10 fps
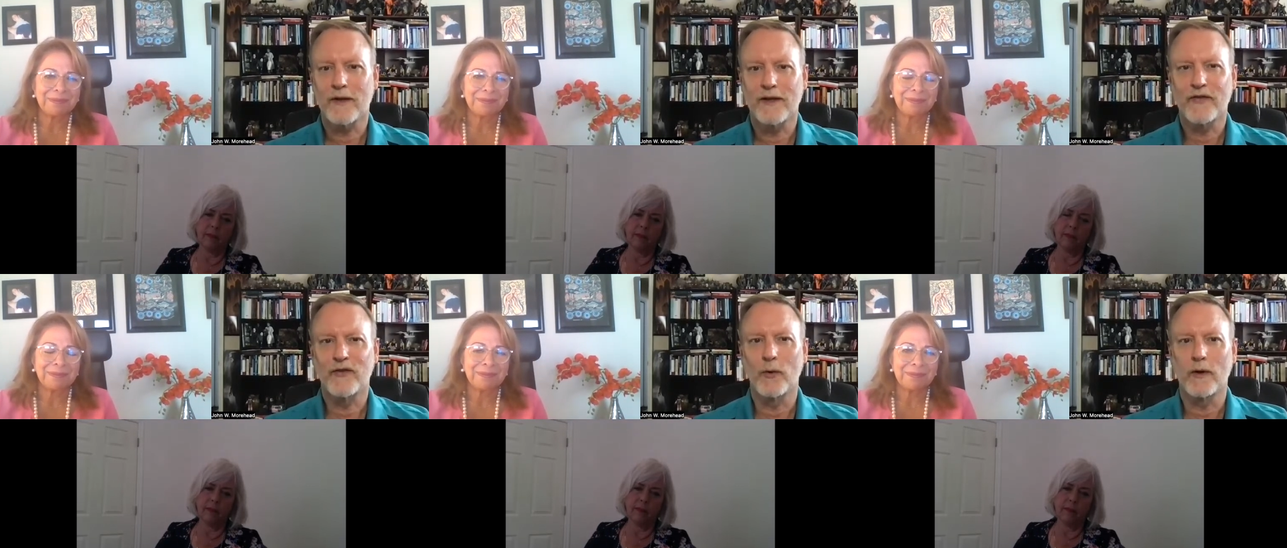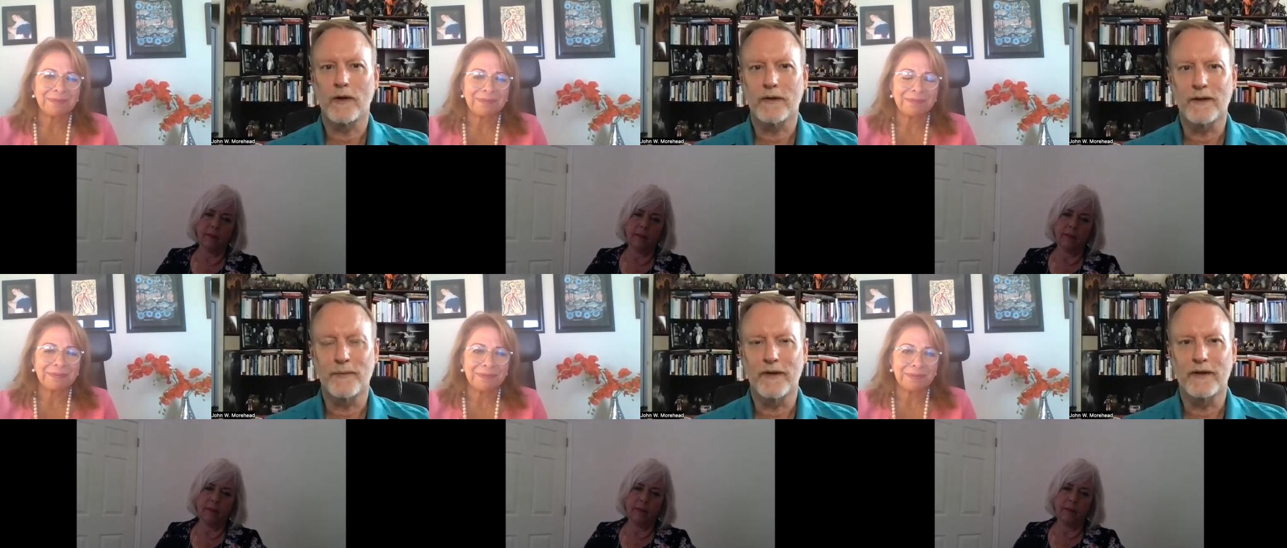Speaker 1: historically,
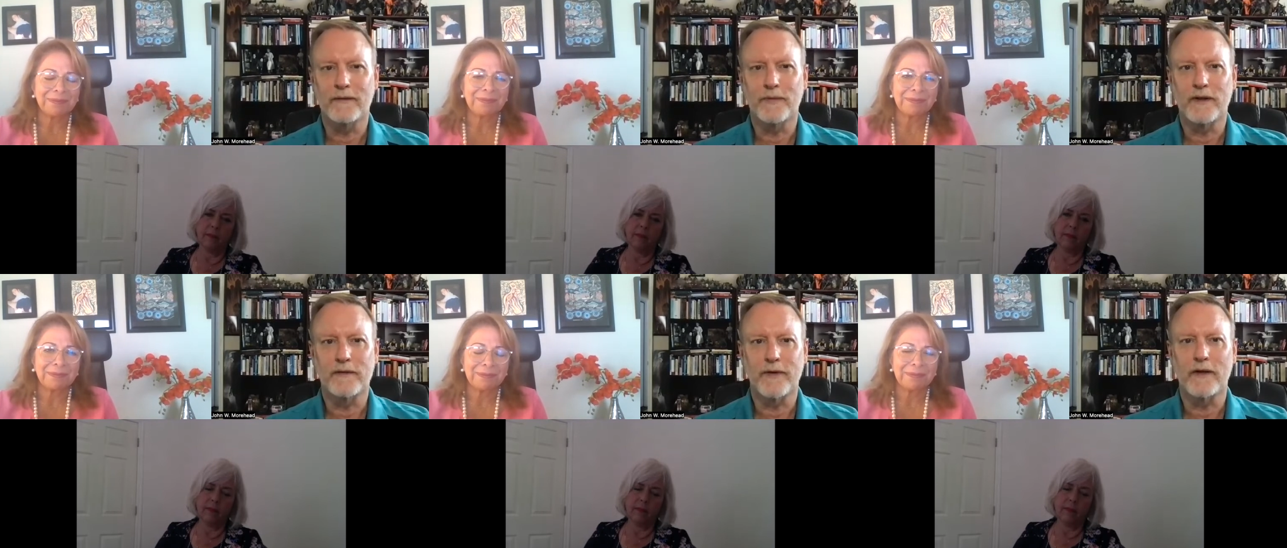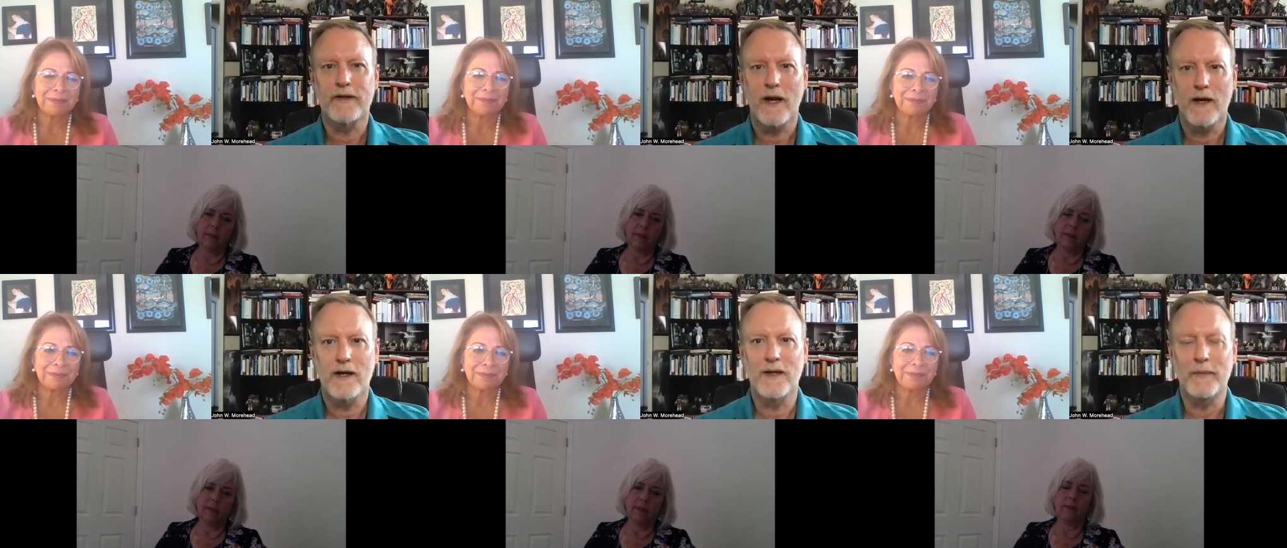but, but of our time